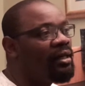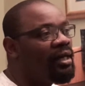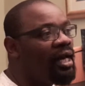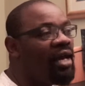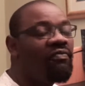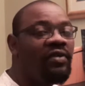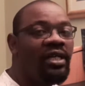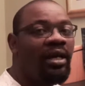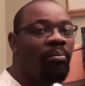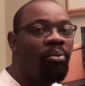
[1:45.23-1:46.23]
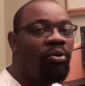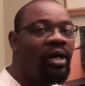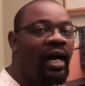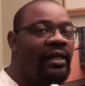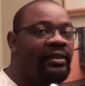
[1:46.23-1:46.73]
having a
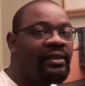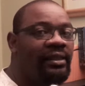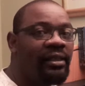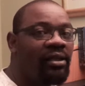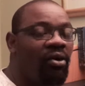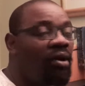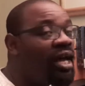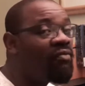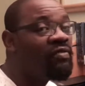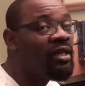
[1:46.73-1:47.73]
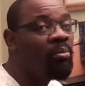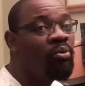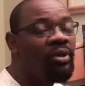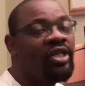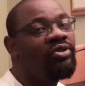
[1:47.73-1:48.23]
book idea or having a
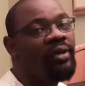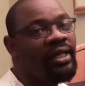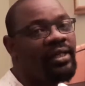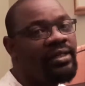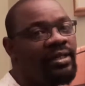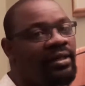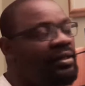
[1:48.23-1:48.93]
book in your head,